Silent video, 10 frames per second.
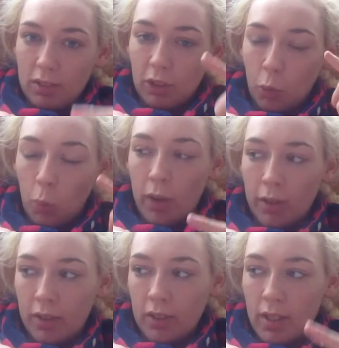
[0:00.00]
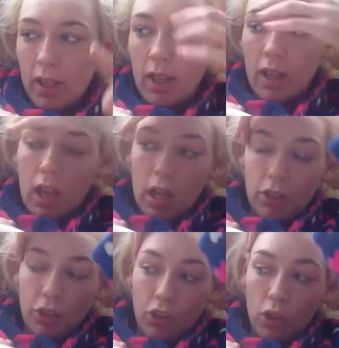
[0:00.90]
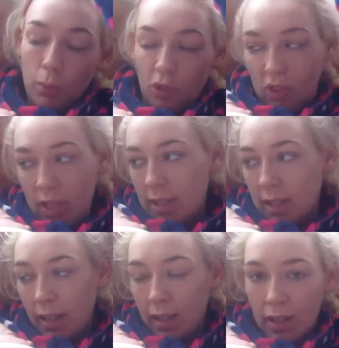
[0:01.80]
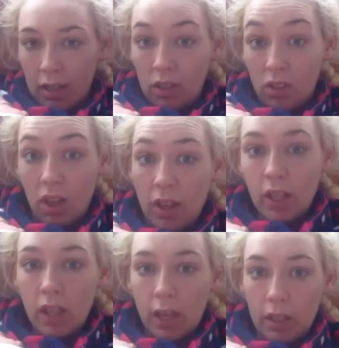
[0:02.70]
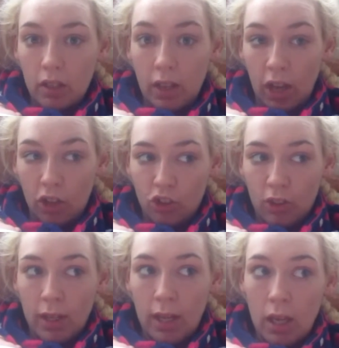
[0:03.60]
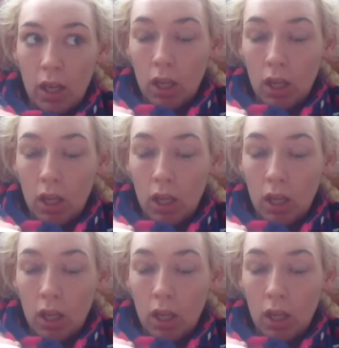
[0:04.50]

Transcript: It's weird, like, there's so much detail in the design, and it actually